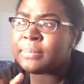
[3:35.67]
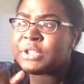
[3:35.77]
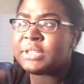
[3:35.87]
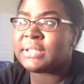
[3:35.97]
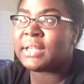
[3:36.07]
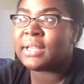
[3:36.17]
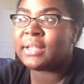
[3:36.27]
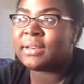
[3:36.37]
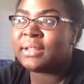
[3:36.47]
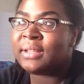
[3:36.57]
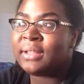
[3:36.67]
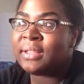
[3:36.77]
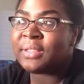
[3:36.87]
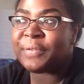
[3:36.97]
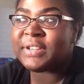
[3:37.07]
she said,
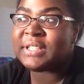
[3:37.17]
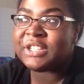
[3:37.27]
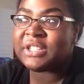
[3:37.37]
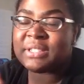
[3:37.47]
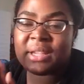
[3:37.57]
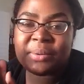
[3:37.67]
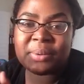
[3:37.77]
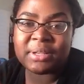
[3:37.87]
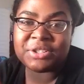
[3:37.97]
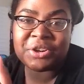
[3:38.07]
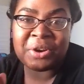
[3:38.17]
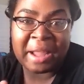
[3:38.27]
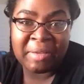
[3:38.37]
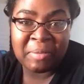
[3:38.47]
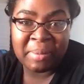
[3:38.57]
the first thing she said was, you're going
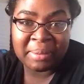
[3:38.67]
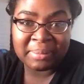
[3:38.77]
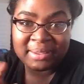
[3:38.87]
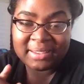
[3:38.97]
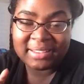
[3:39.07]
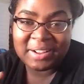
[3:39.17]
to have a baby.